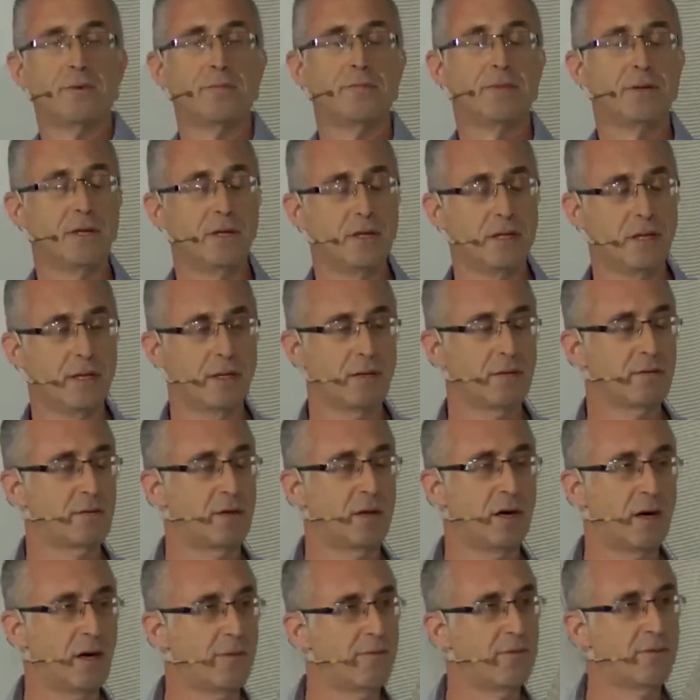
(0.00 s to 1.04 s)
buildings and
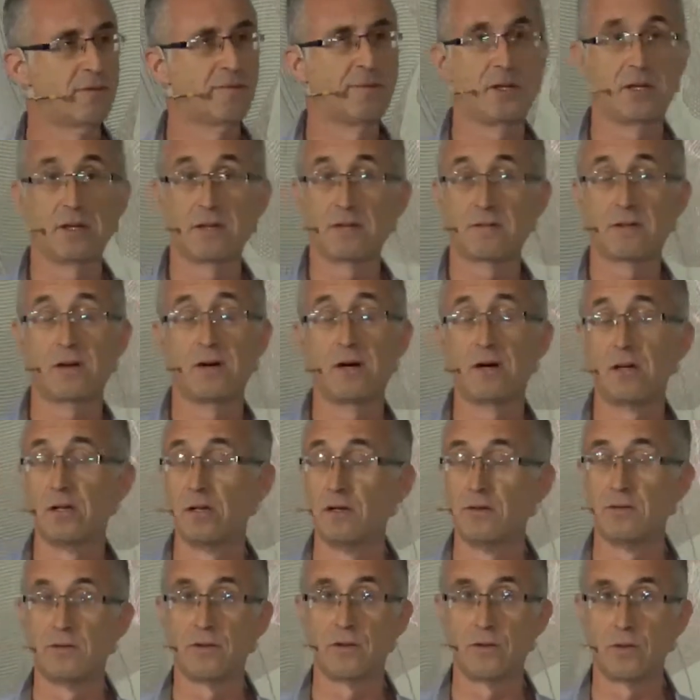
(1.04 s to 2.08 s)
office buildings all
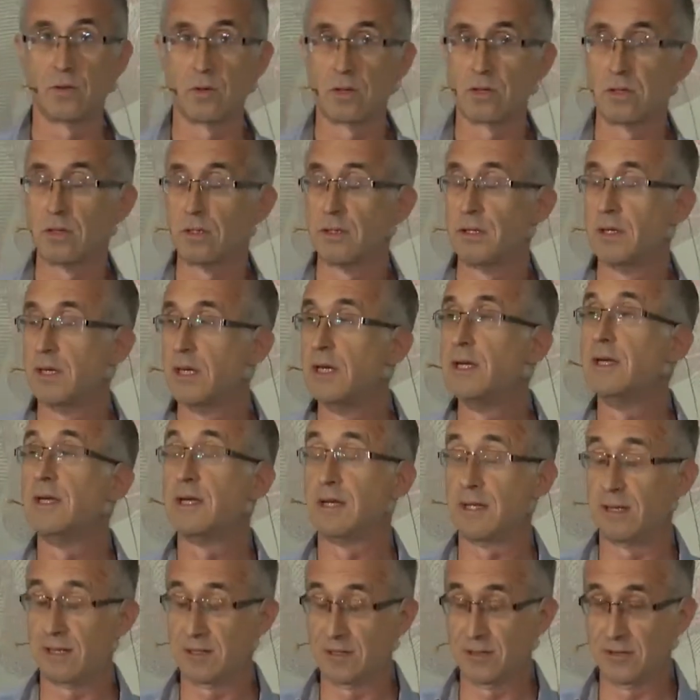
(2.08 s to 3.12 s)
over the world,
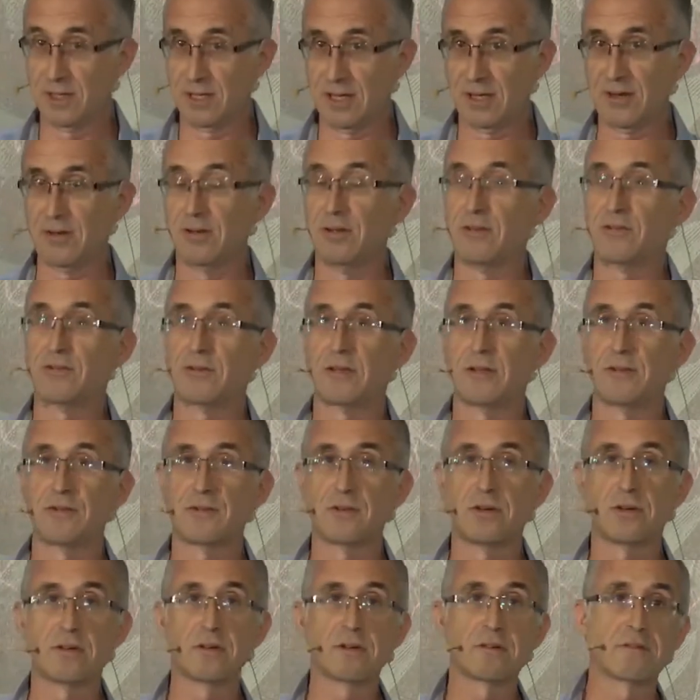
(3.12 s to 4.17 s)
including here in Israel, of
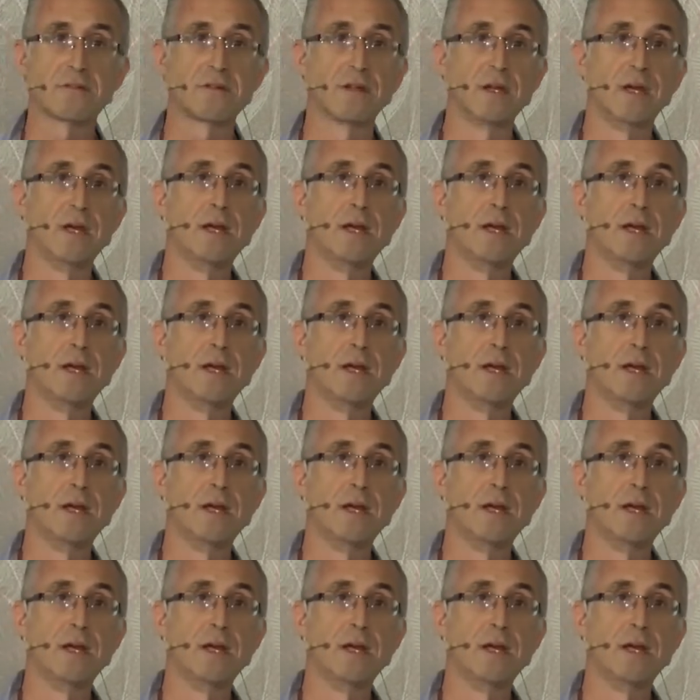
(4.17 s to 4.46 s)
course.